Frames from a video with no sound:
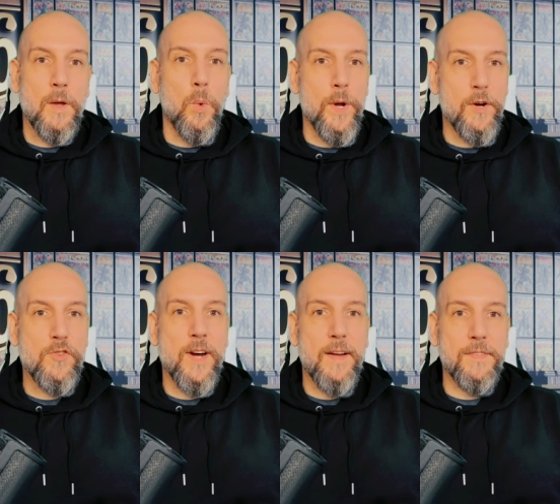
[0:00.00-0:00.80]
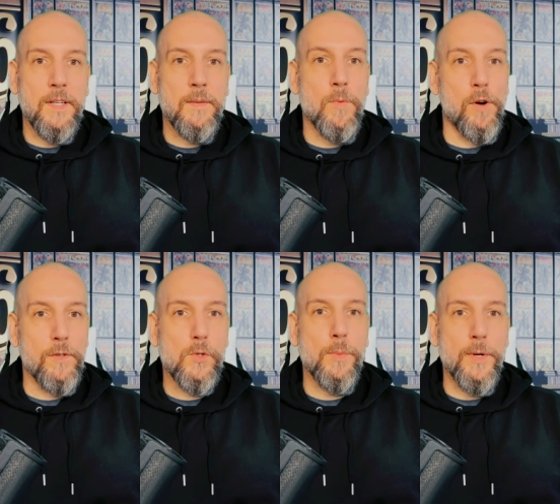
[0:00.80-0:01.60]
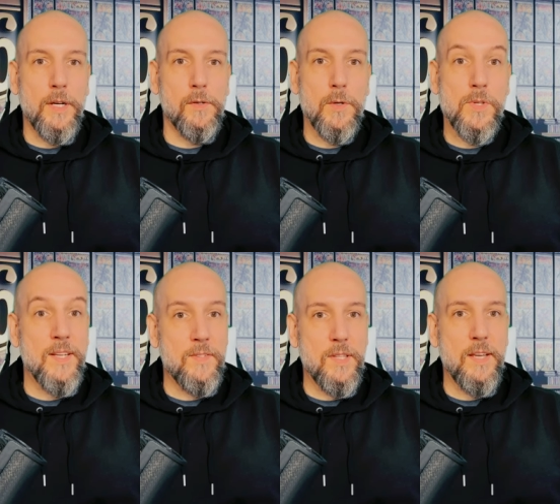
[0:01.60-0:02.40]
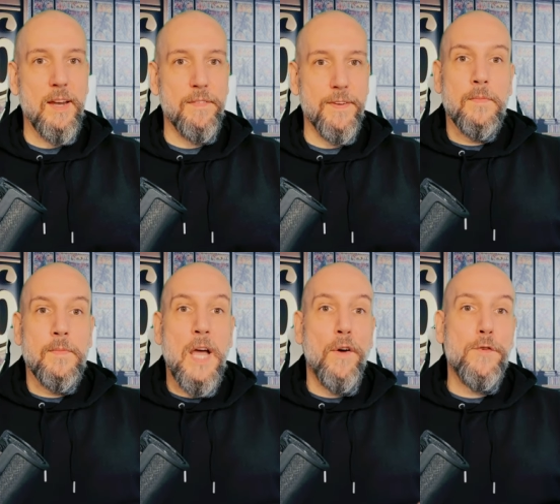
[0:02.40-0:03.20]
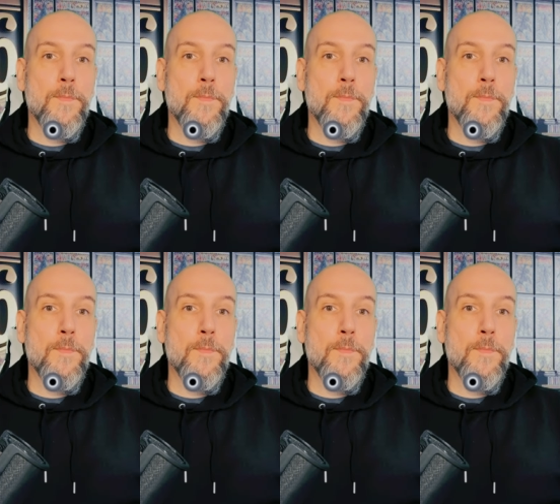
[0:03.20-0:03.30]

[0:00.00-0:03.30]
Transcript: we are drafting Marvel superheroes into the NFL. Now, if you